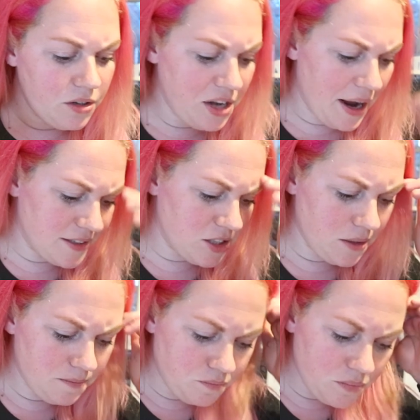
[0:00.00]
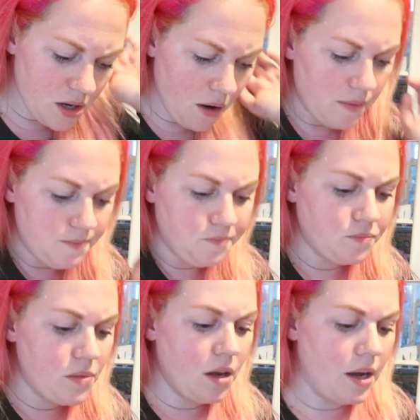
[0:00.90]
Yes.
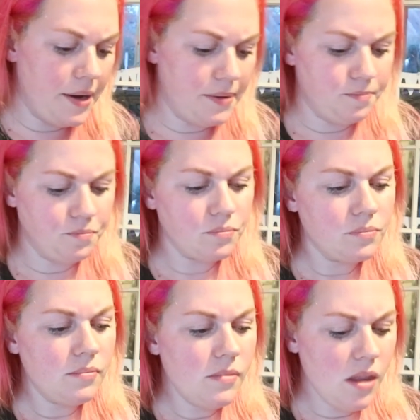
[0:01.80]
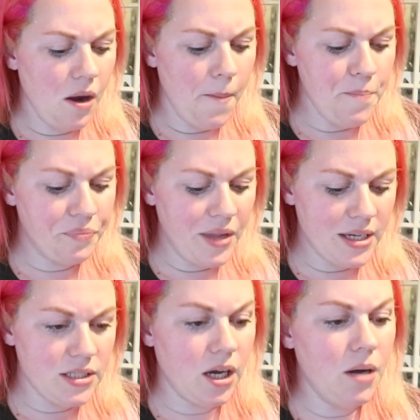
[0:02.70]
Okay.
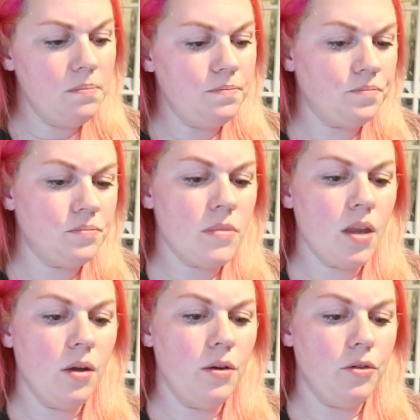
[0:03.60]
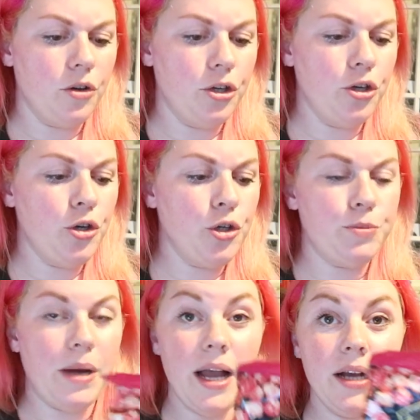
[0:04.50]
Next up, we've got a huge
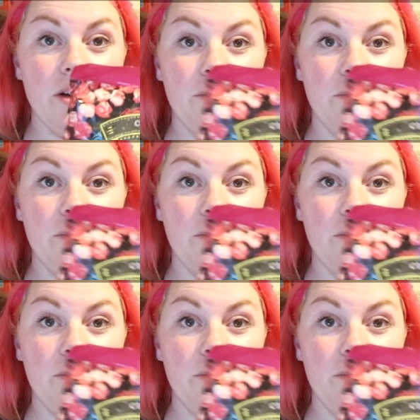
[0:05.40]
bag